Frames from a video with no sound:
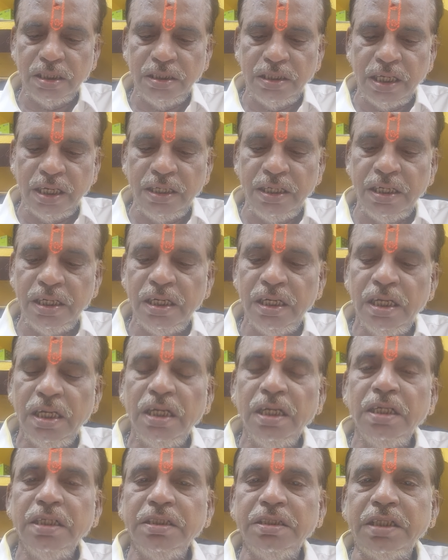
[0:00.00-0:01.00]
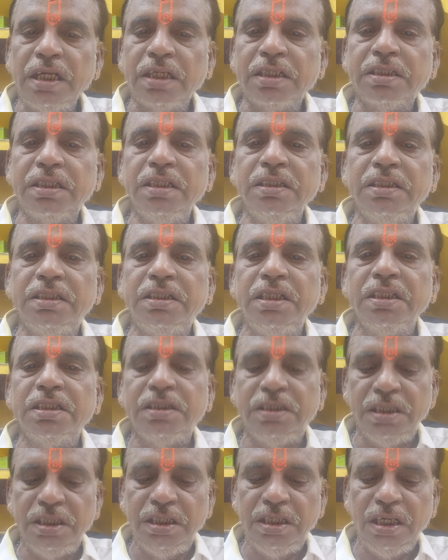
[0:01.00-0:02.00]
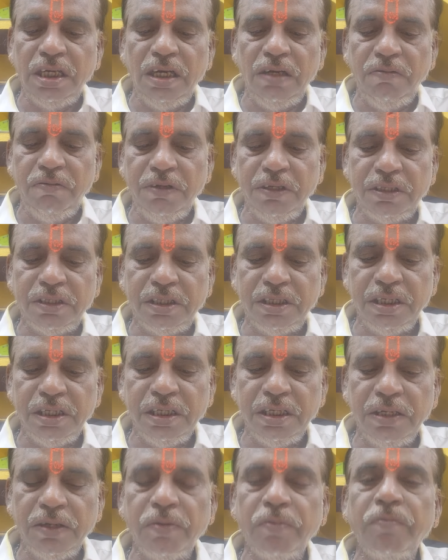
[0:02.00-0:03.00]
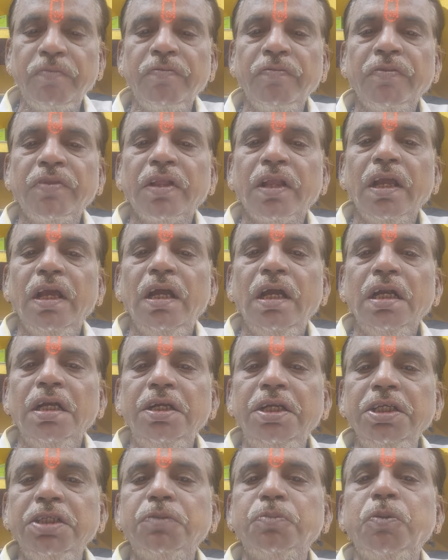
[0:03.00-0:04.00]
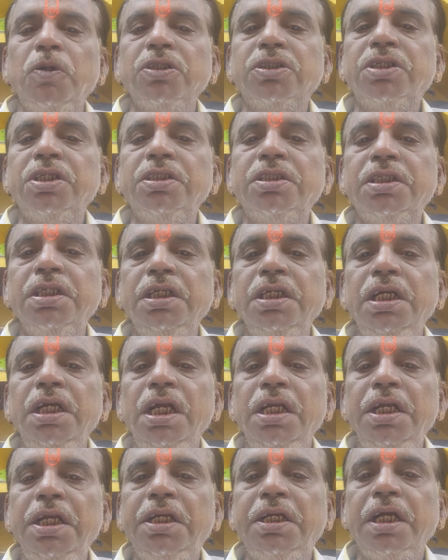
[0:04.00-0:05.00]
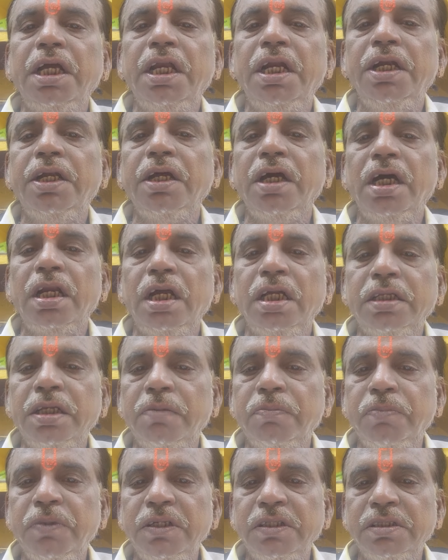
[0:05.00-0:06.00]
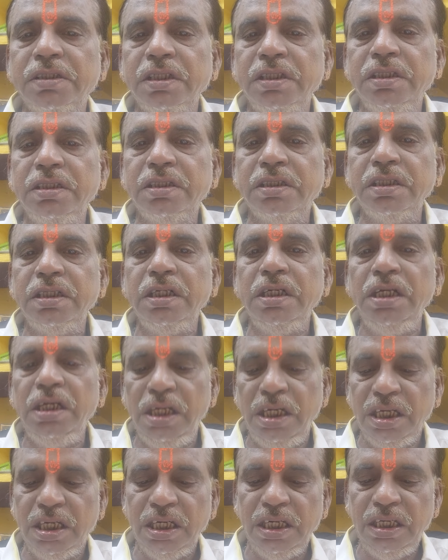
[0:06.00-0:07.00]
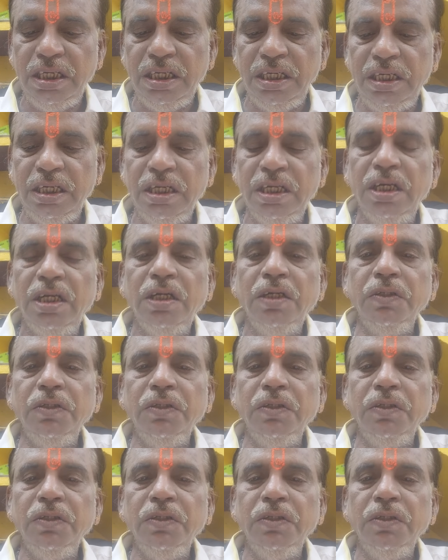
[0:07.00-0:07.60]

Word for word: Then section 6 deal with uh, dispossessing any tenant or other persons illegally.